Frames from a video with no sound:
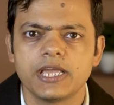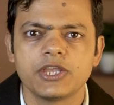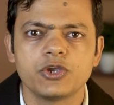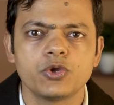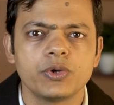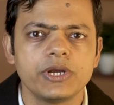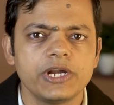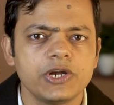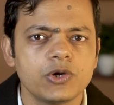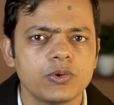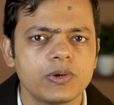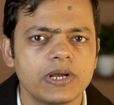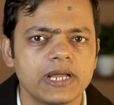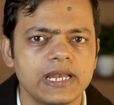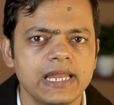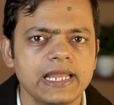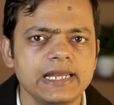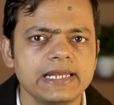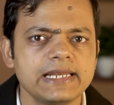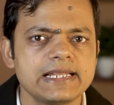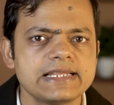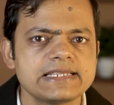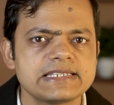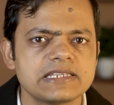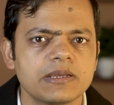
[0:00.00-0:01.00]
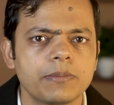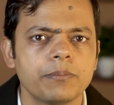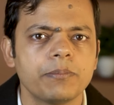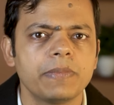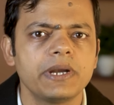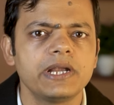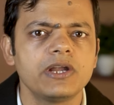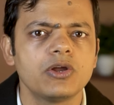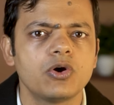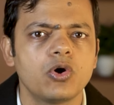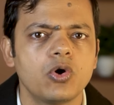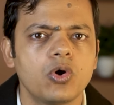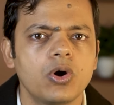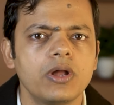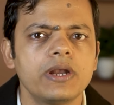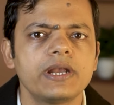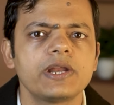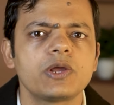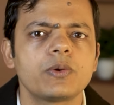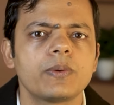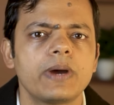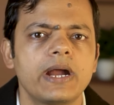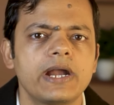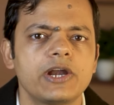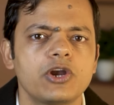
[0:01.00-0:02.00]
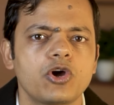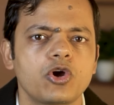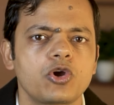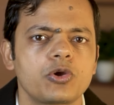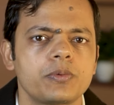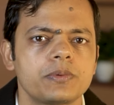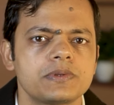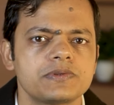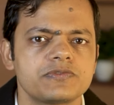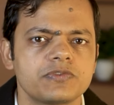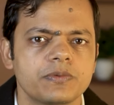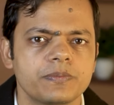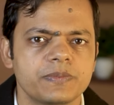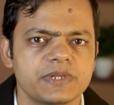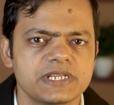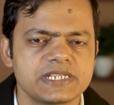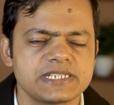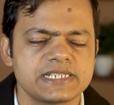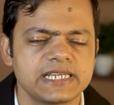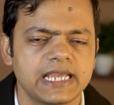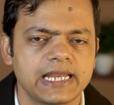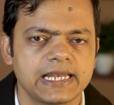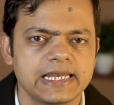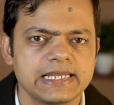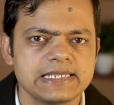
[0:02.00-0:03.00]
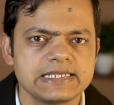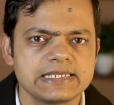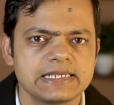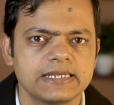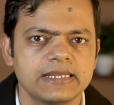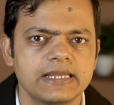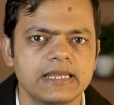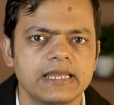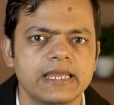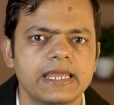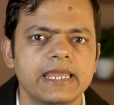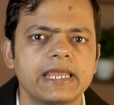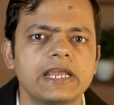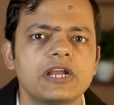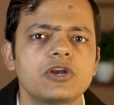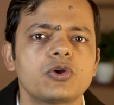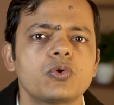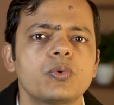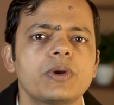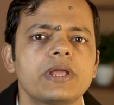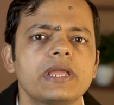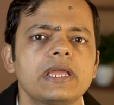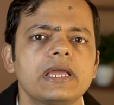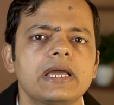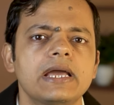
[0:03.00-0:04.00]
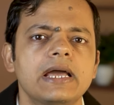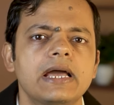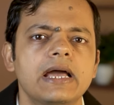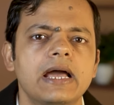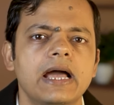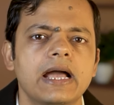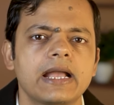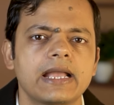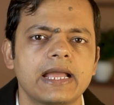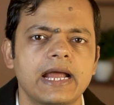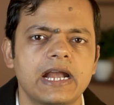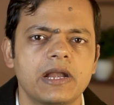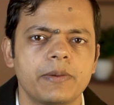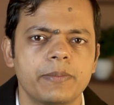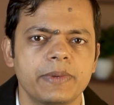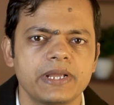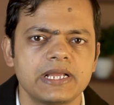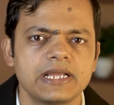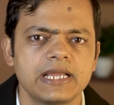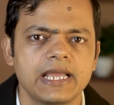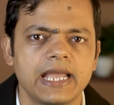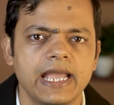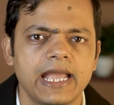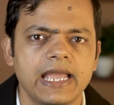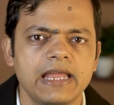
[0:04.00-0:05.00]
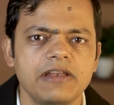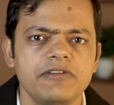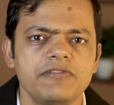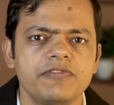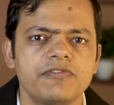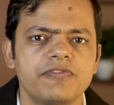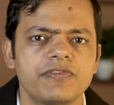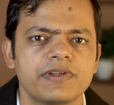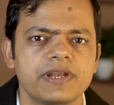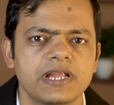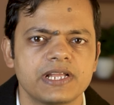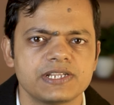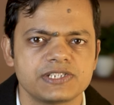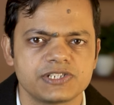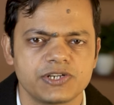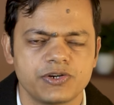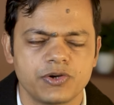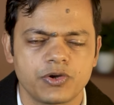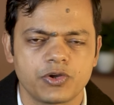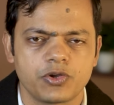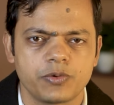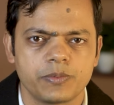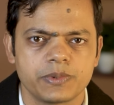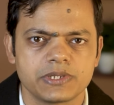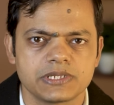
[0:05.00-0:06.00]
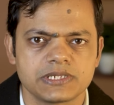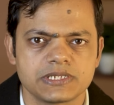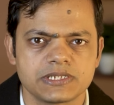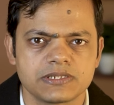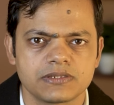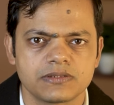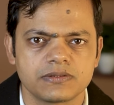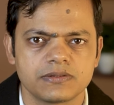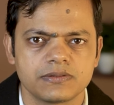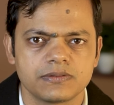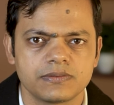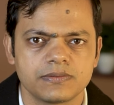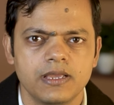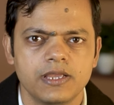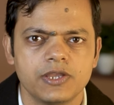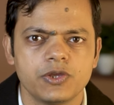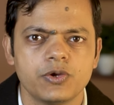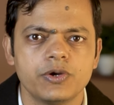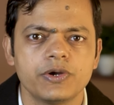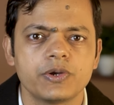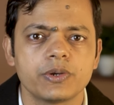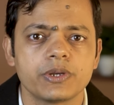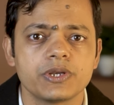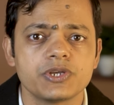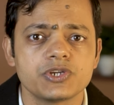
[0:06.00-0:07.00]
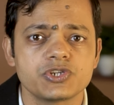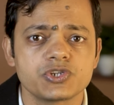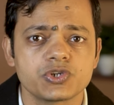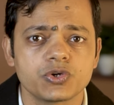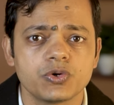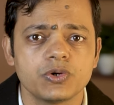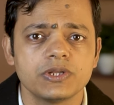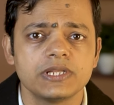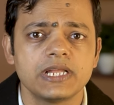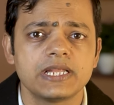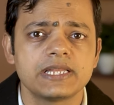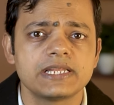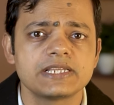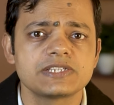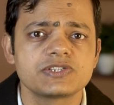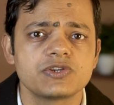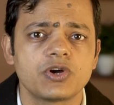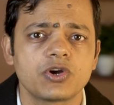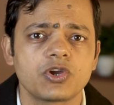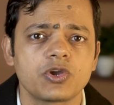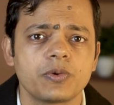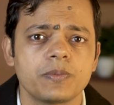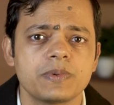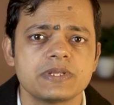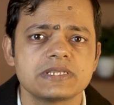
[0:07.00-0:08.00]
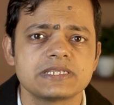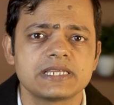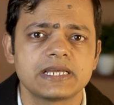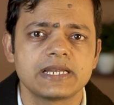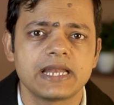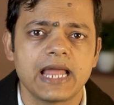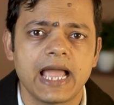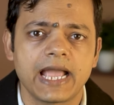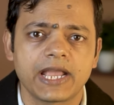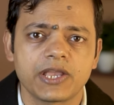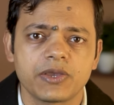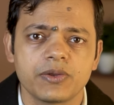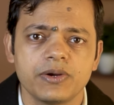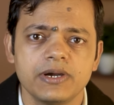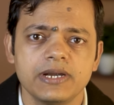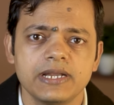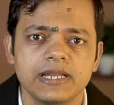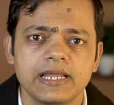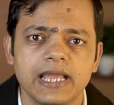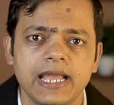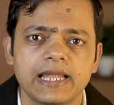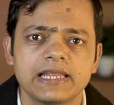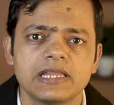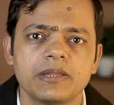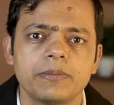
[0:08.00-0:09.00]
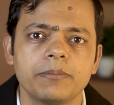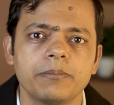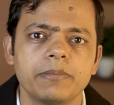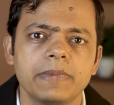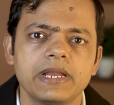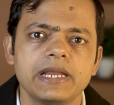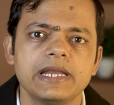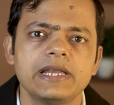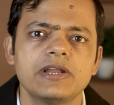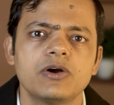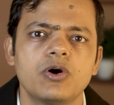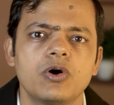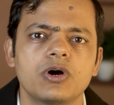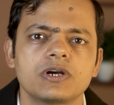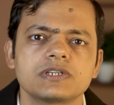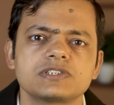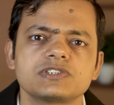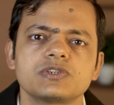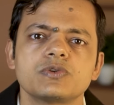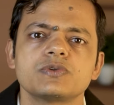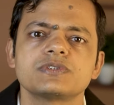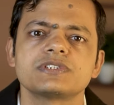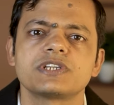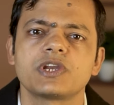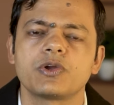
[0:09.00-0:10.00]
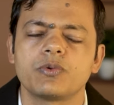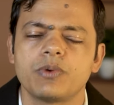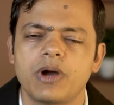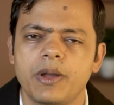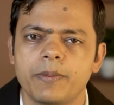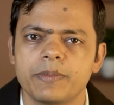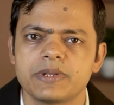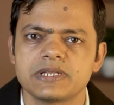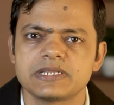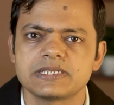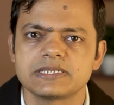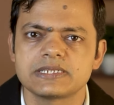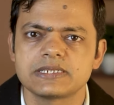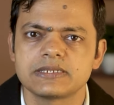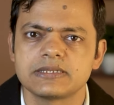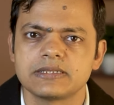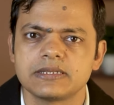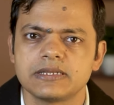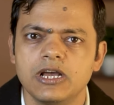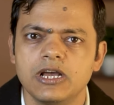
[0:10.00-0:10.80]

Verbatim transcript: You need to collect and submit all required documents from this checklist, including academic and financial documents. You need to ensure that these documents are accurate and they meet Auxilo's requirements.